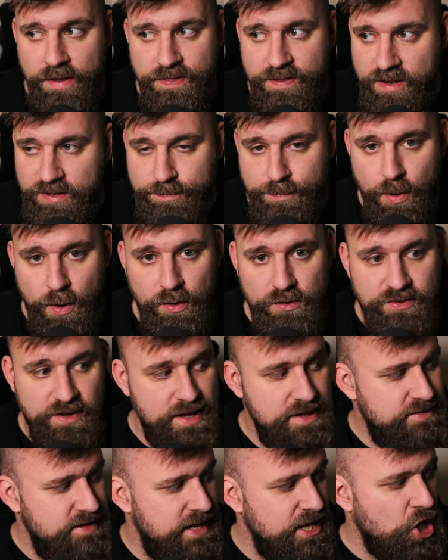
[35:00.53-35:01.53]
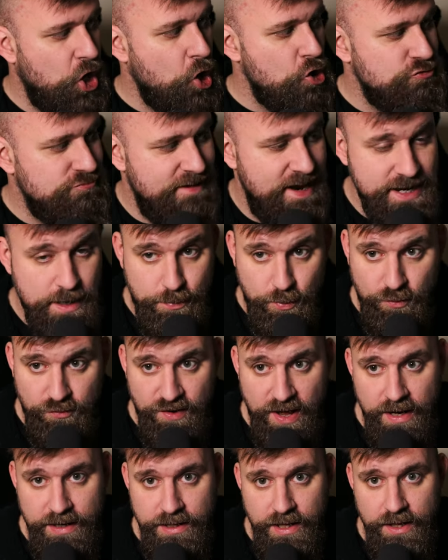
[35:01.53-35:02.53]
This box is incredible
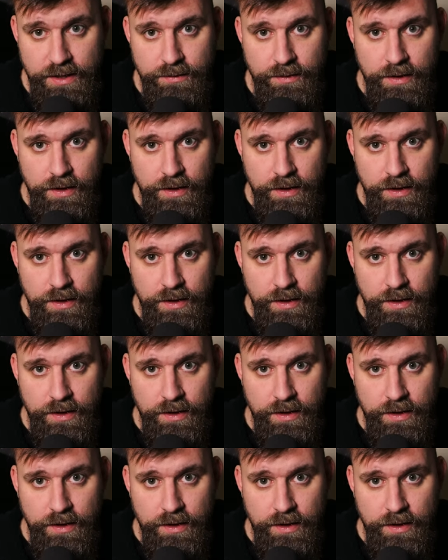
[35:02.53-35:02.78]
value.